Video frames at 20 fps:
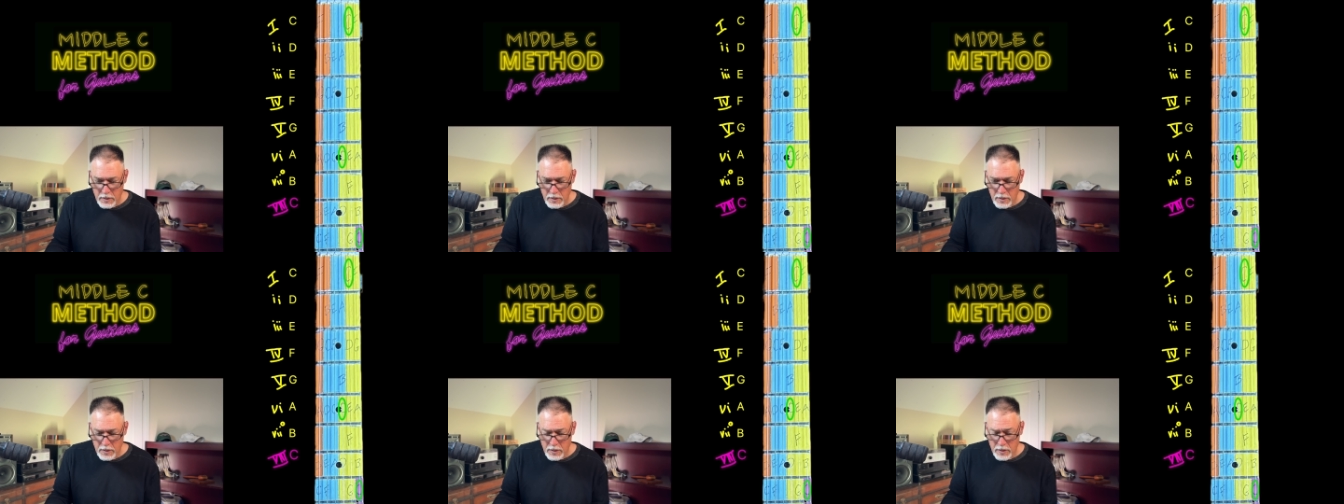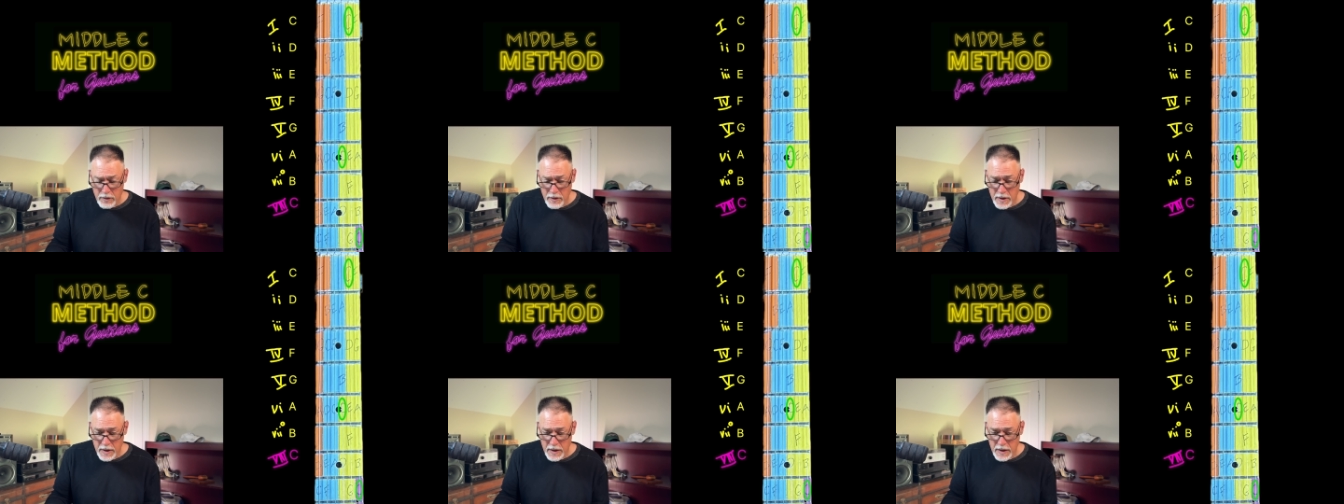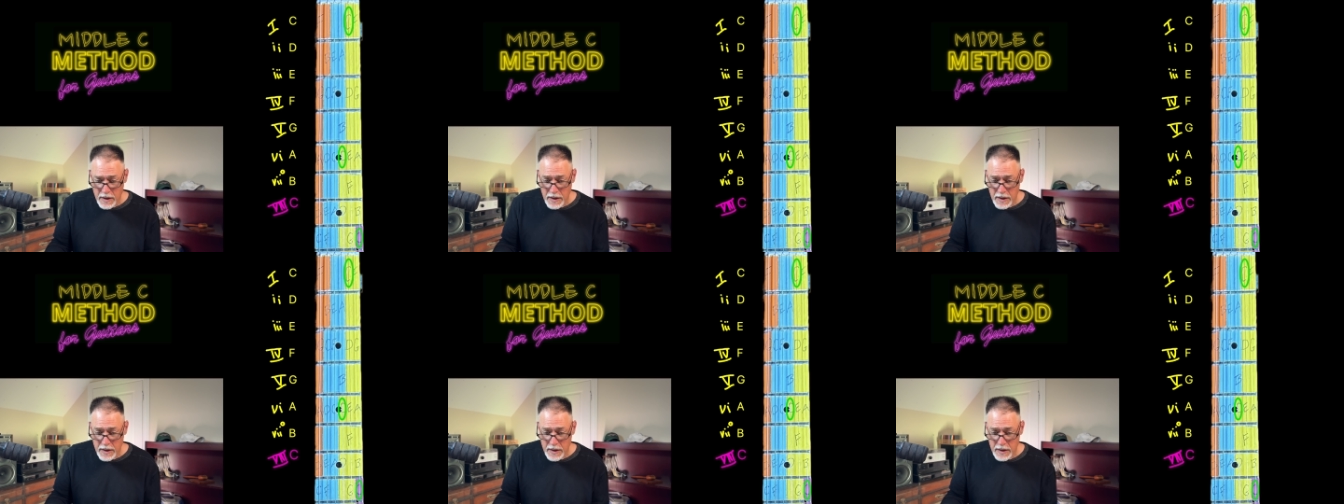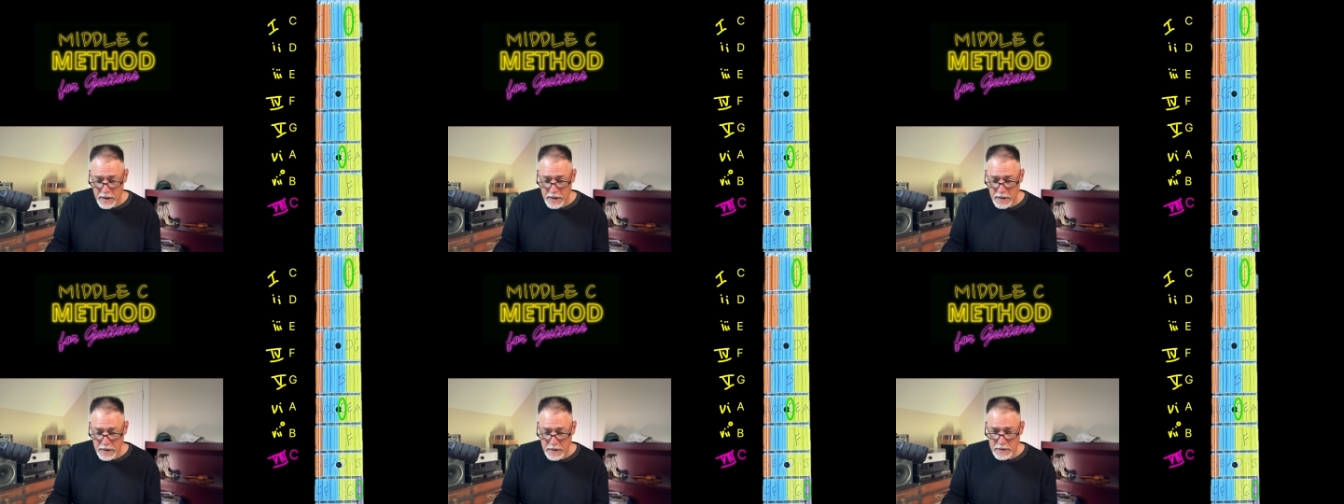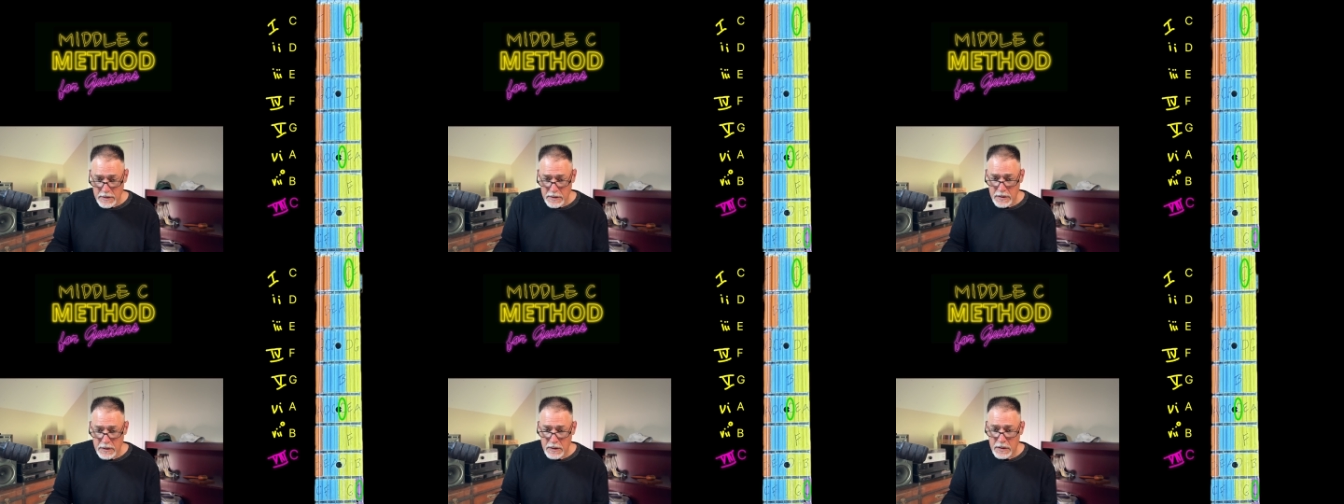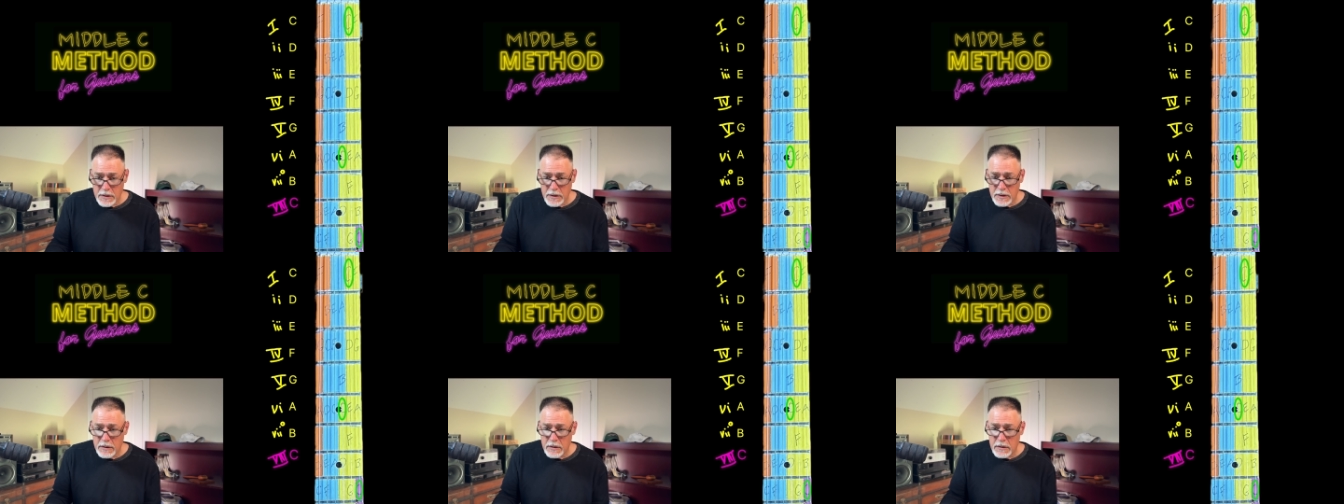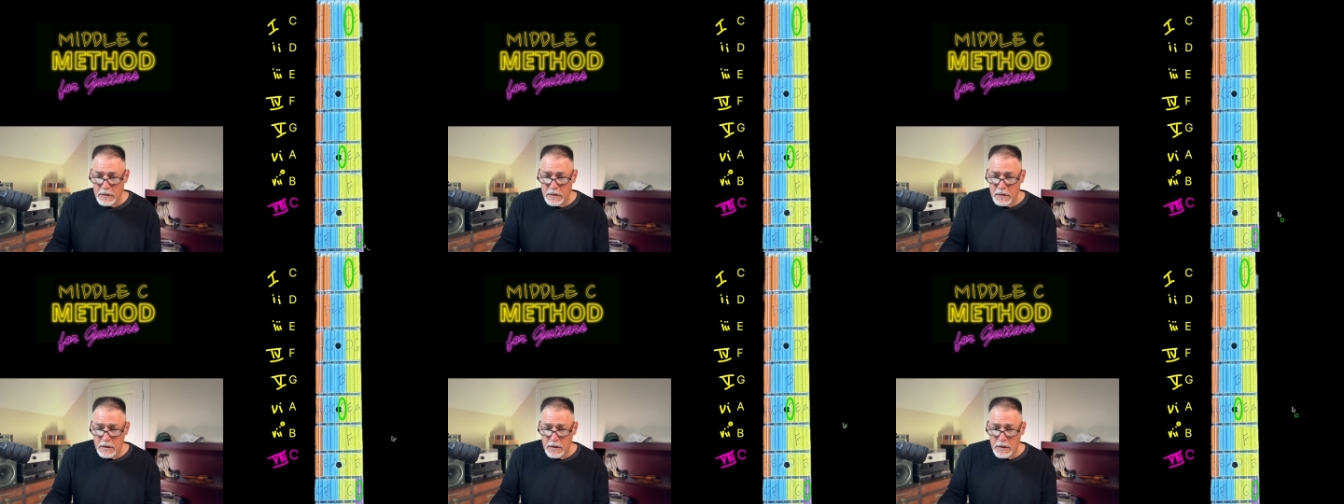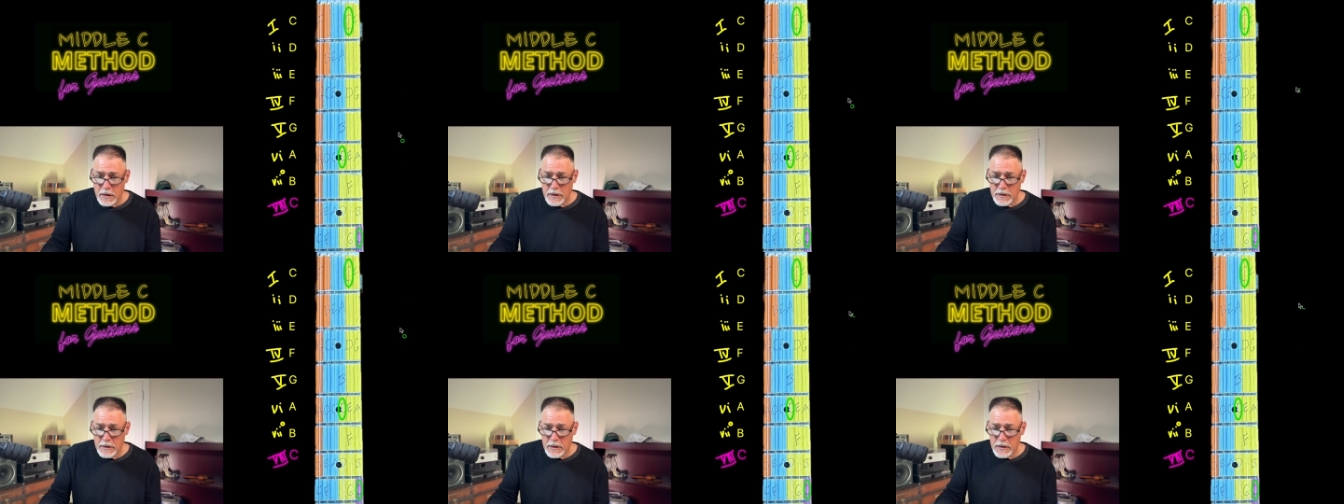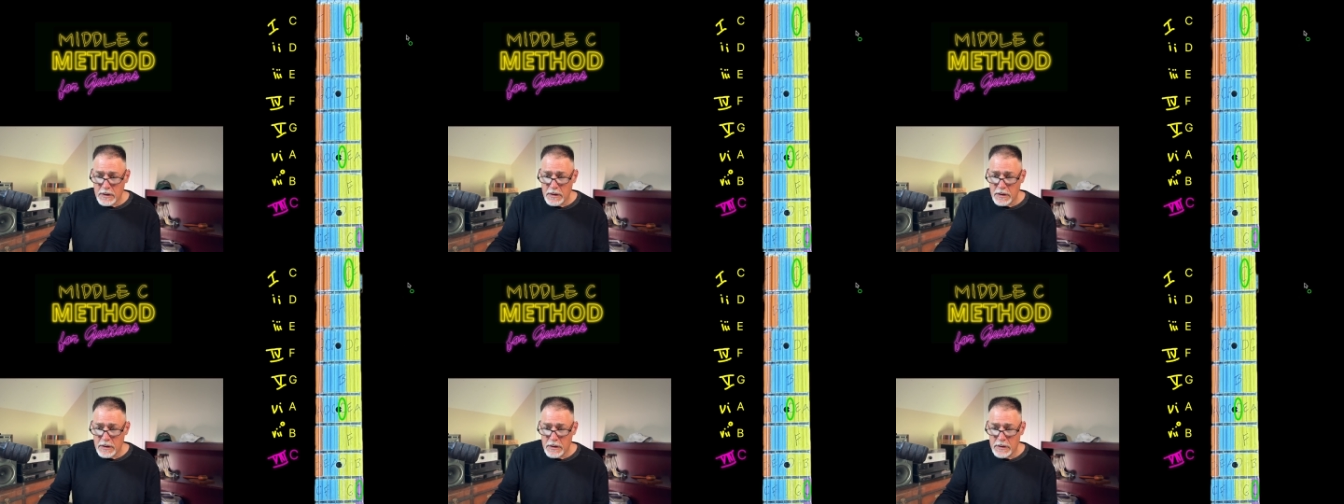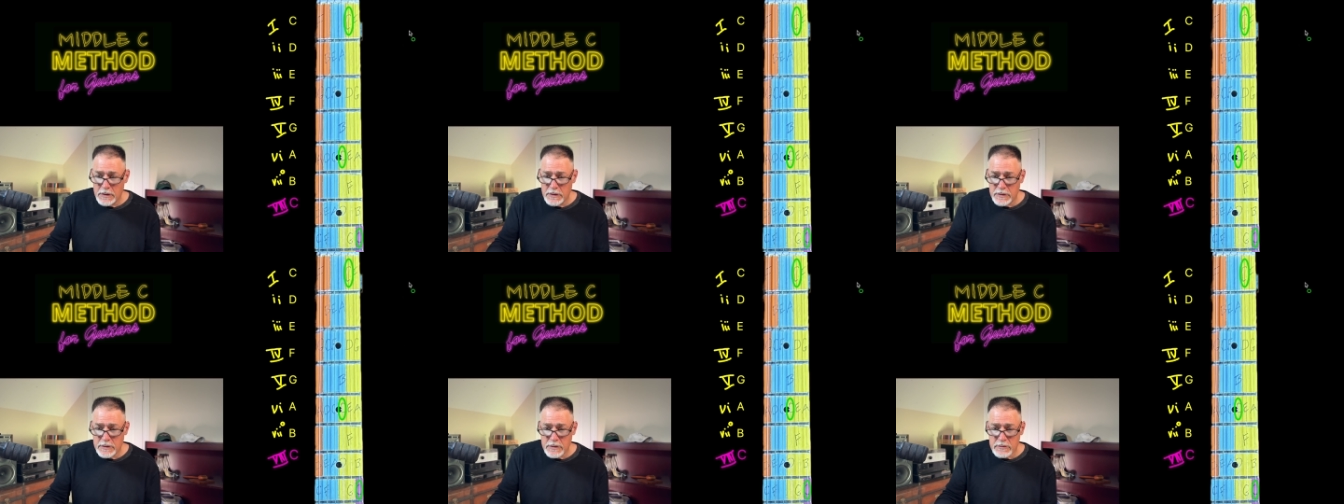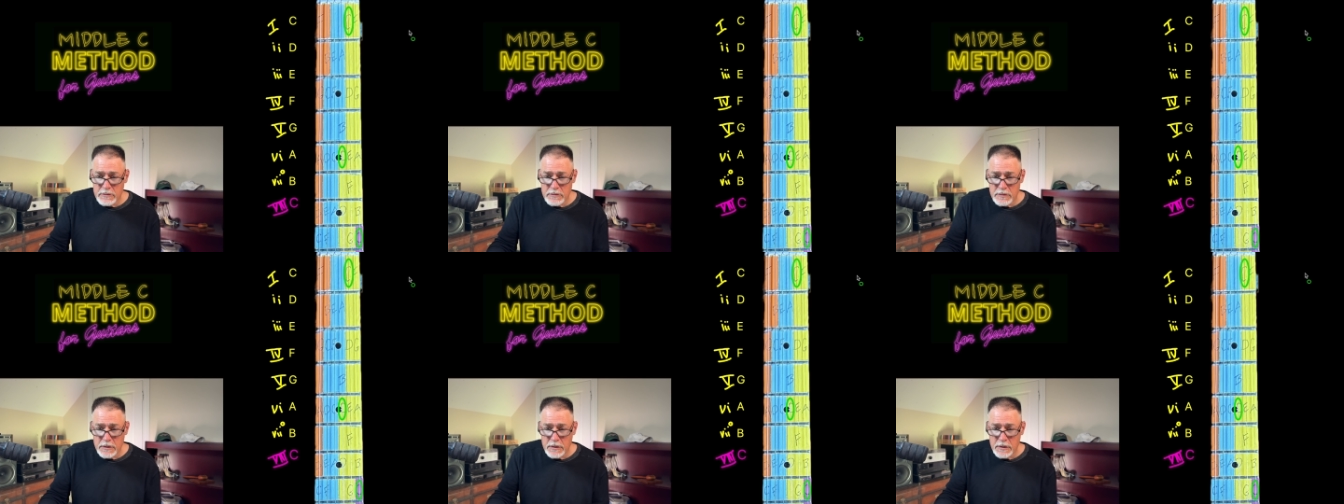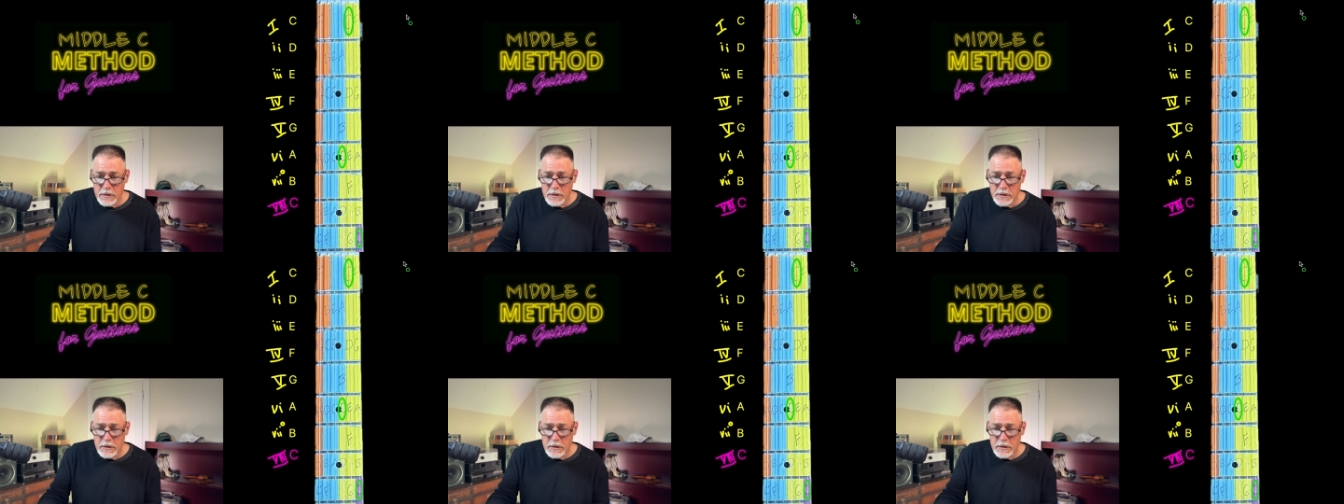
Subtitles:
on the 8 at the E string.